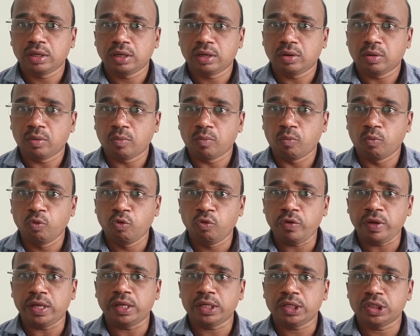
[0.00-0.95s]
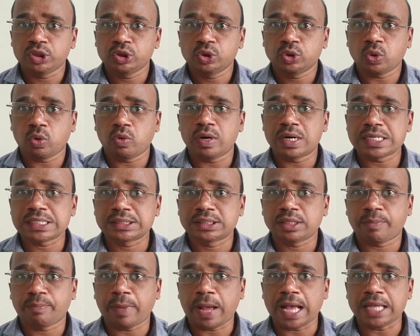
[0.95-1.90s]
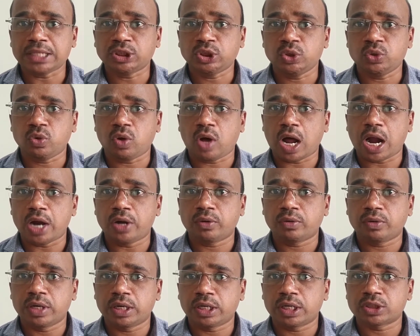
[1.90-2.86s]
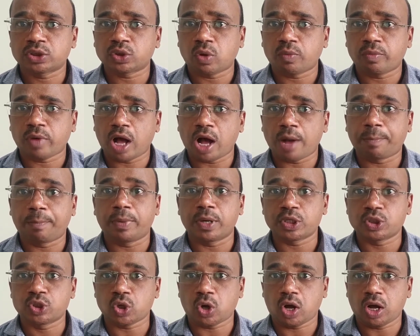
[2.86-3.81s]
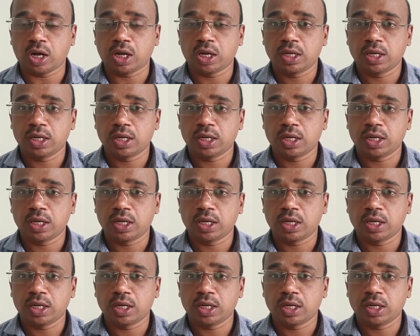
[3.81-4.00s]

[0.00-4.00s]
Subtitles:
moving towards the passive articulators of upper jaw.